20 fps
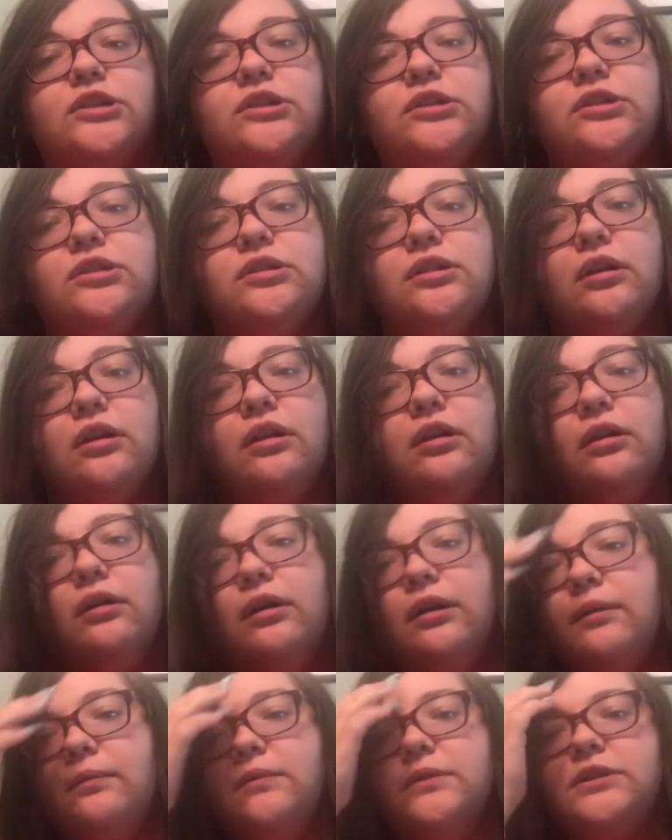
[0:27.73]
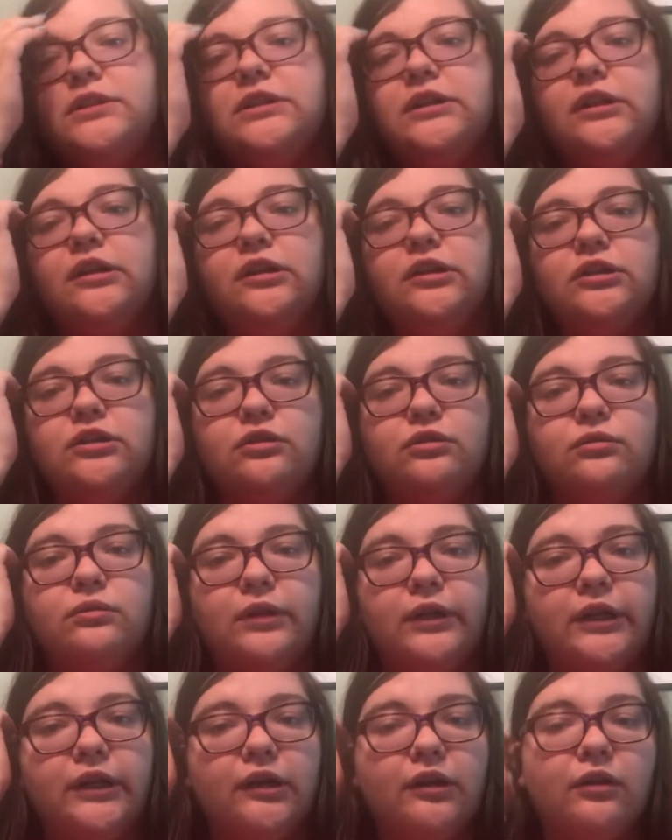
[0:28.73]
So I'm just gonna
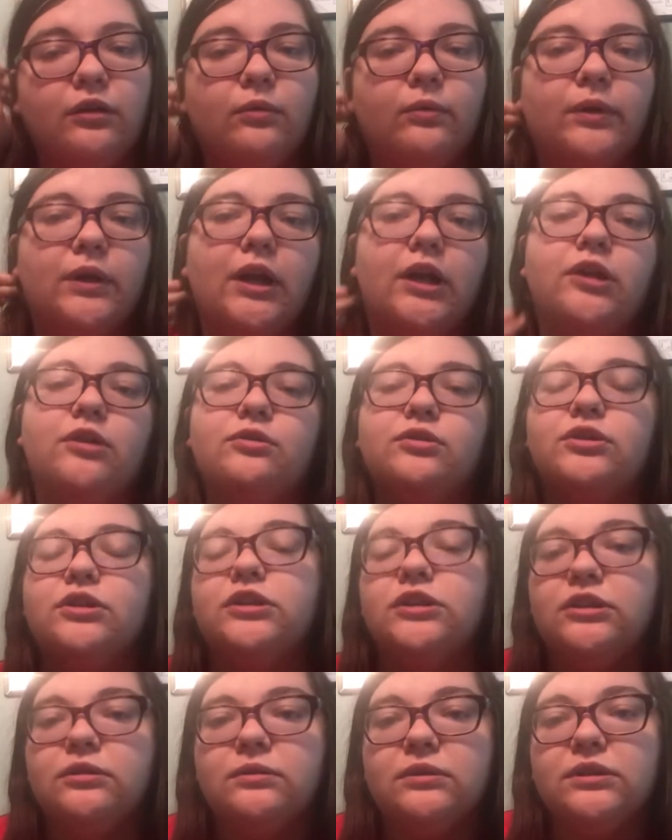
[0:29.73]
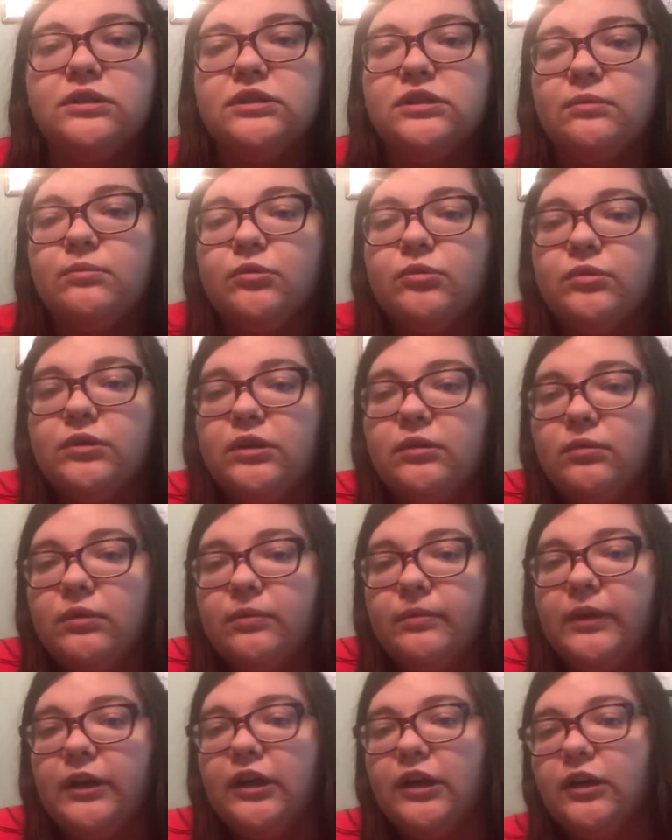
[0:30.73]
do like what I usually do in the summer when I
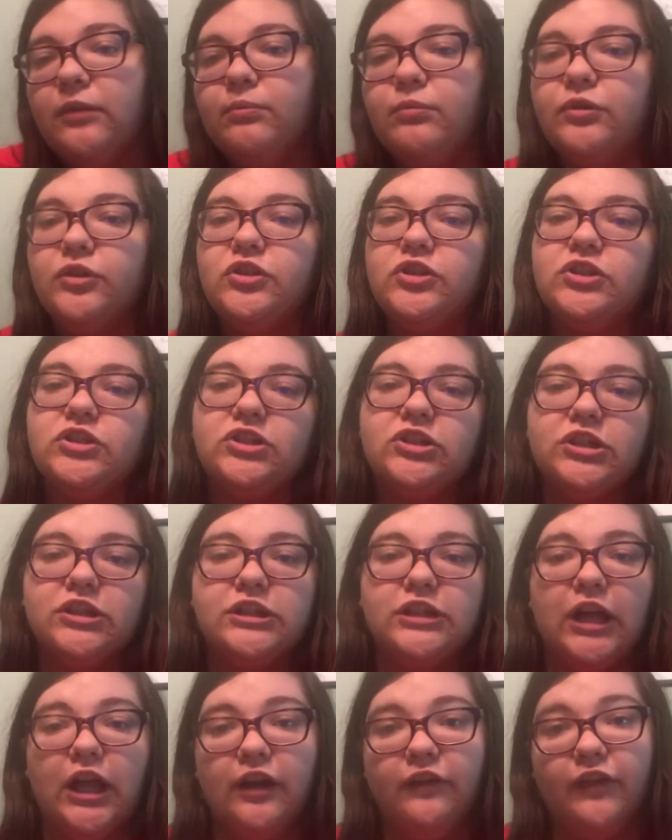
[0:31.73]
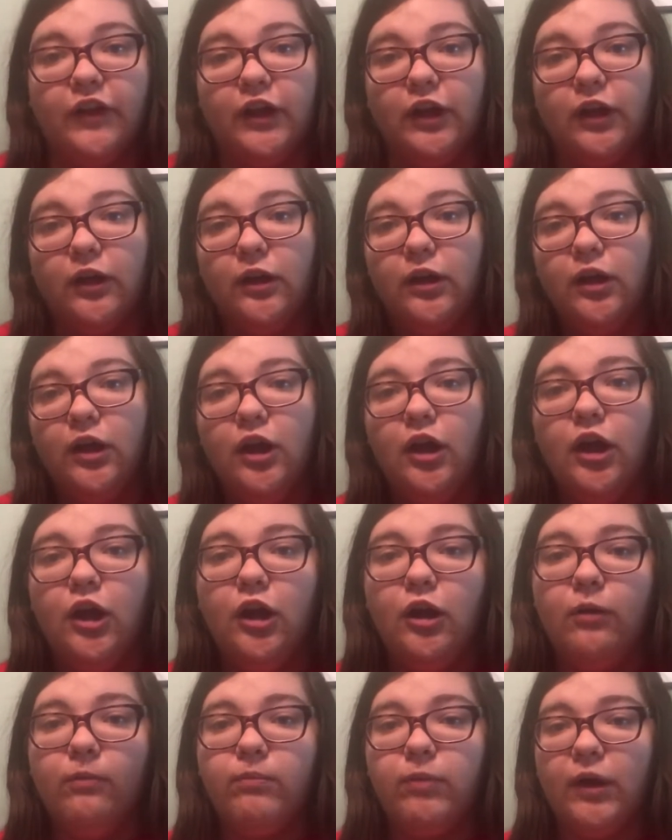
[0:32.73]
wear makeup, which is just kind of like a
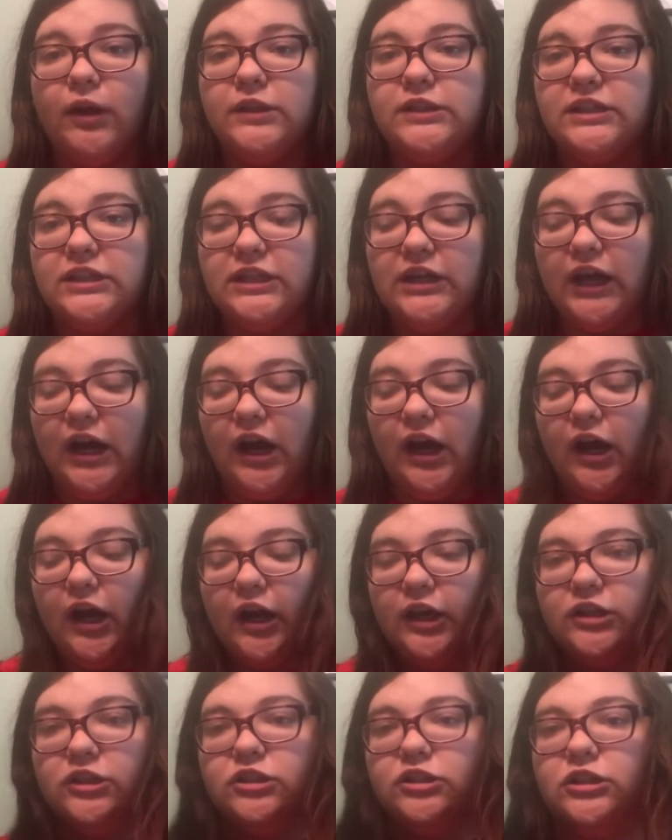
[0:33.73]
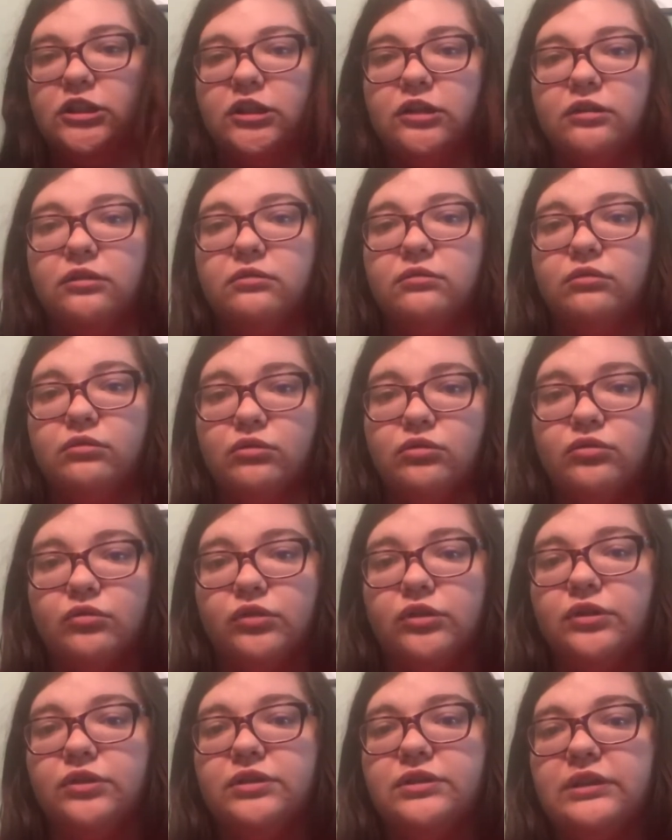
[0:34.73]
bronzy eye, just like
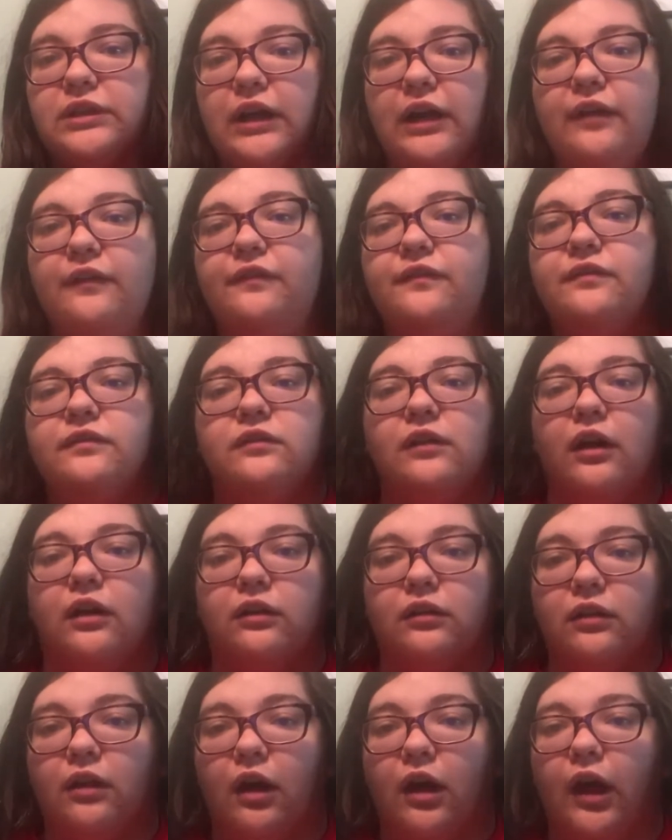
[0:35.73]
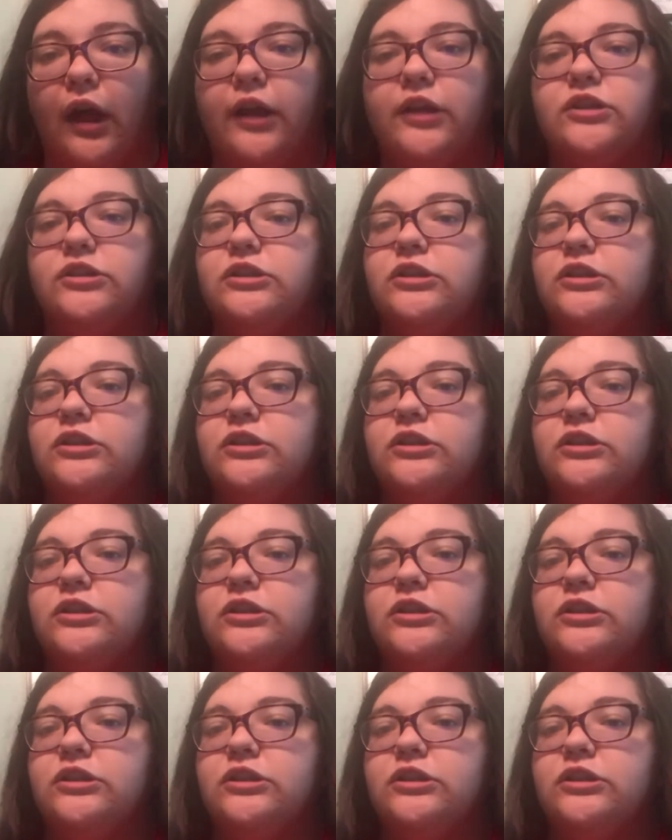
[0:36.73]
neutral stuff. Not a lot,